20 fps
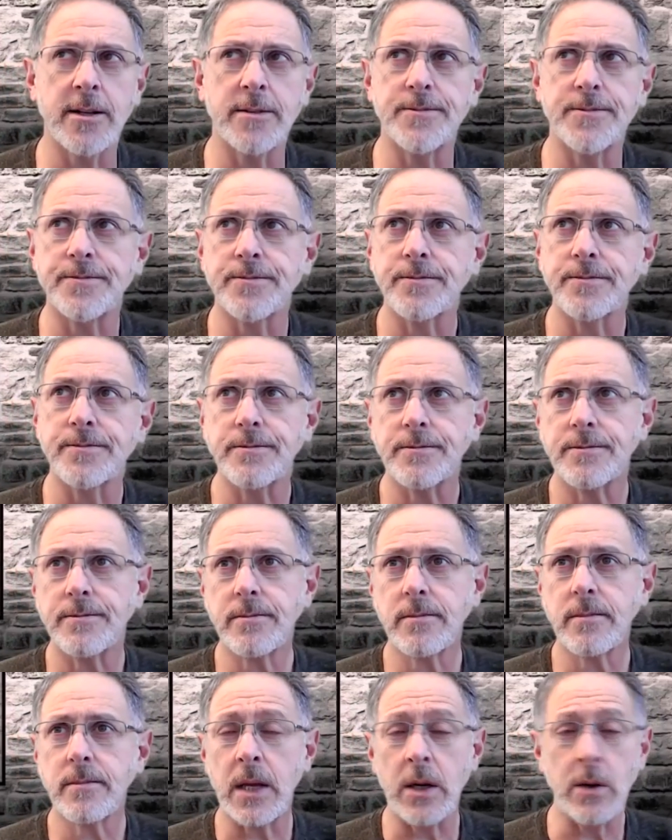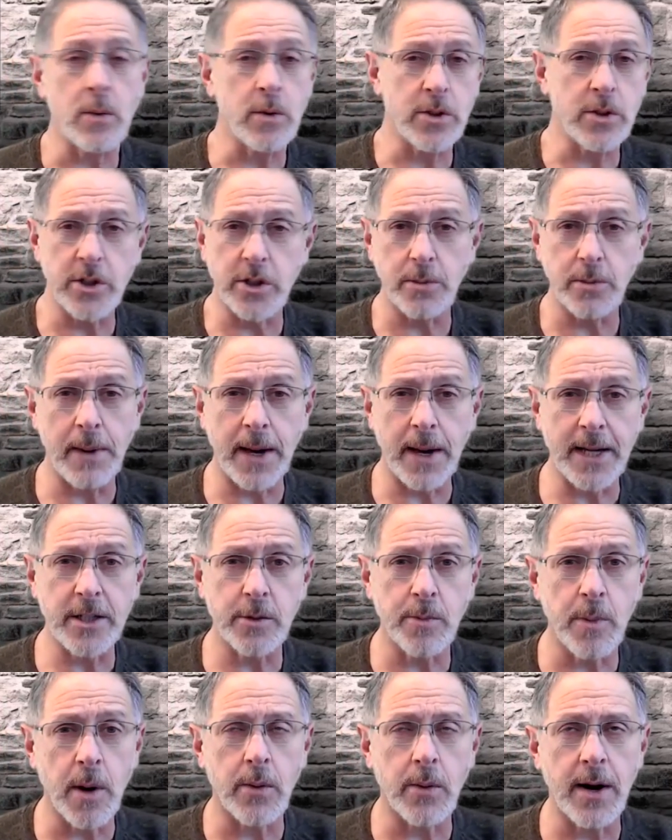it, which is a
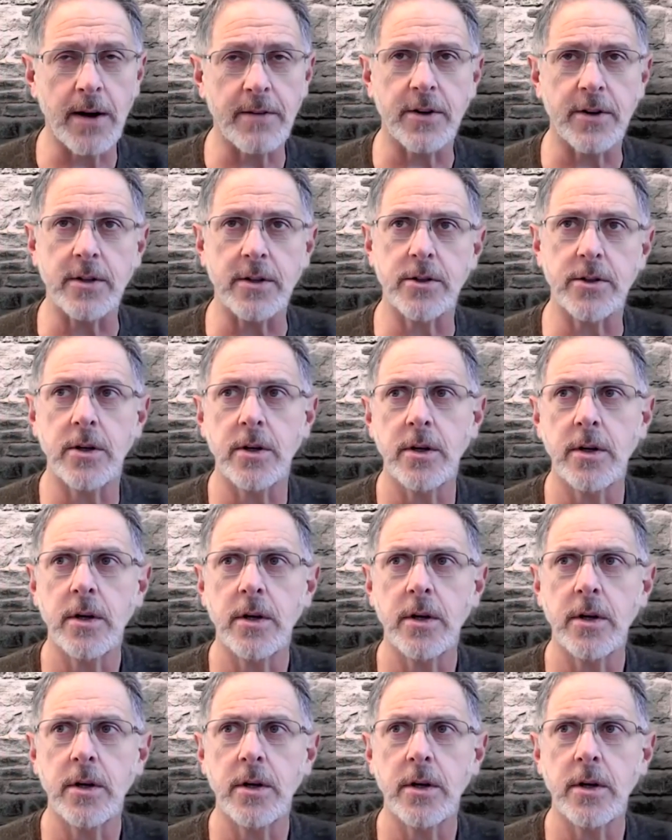baseball reference.